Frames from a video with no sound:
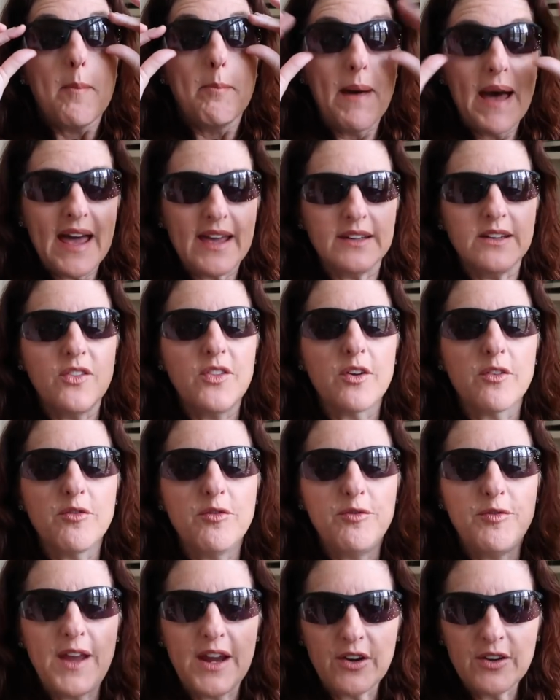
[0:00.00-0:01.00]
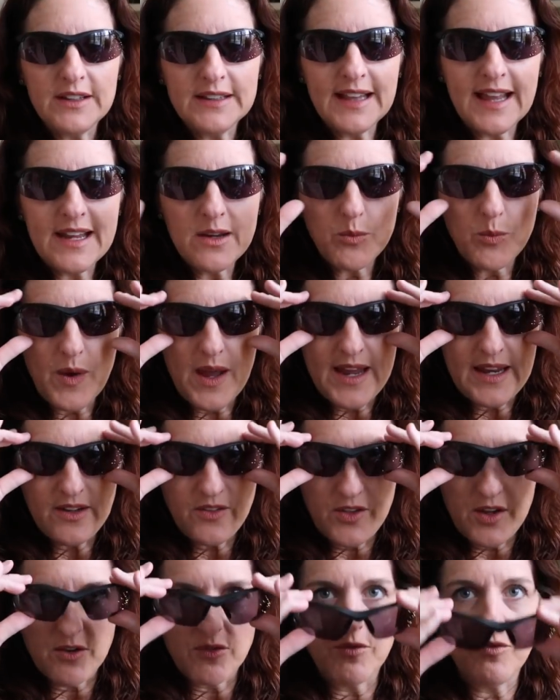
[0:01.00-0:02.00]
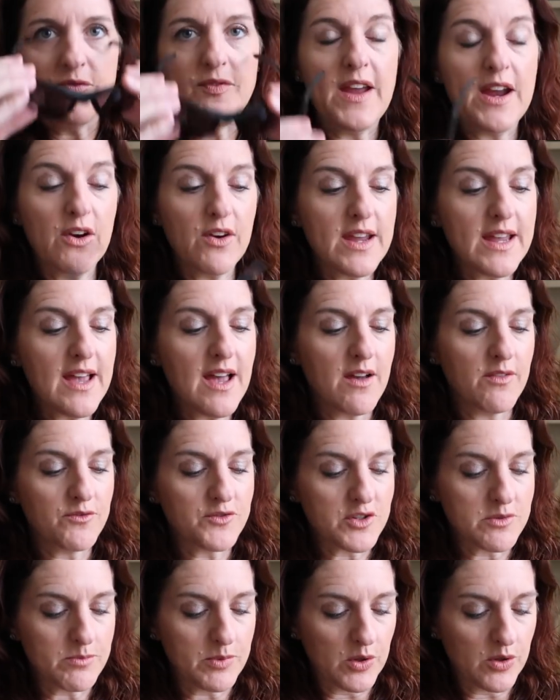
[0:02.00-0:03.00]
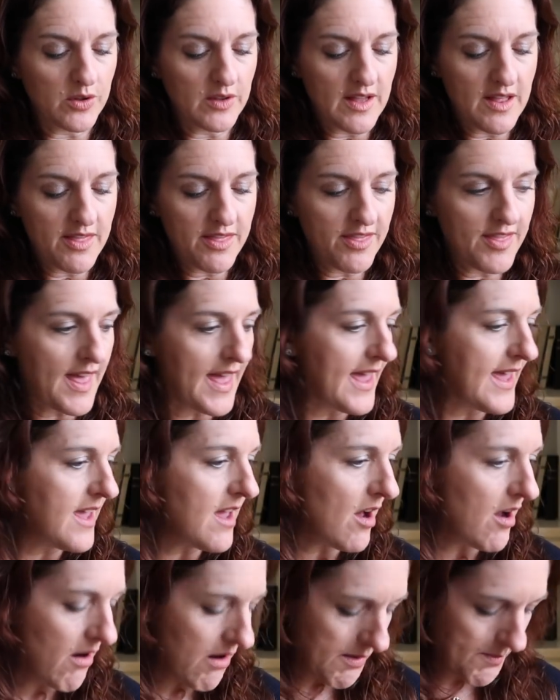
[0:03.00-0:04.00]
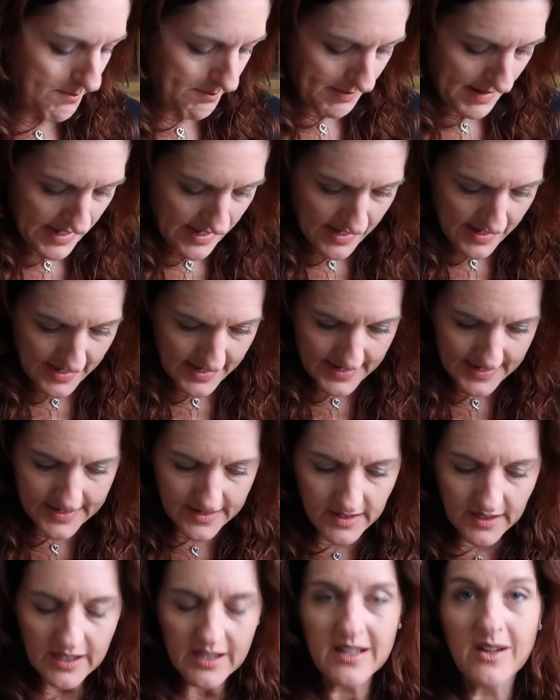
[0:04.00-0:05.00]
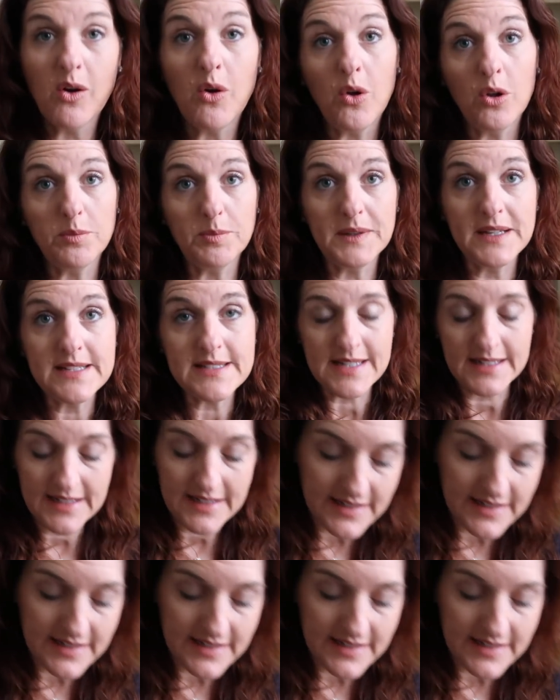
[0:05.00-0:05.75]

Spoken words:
But they're very lightweight, they're very comfortable. They are by, oh please, I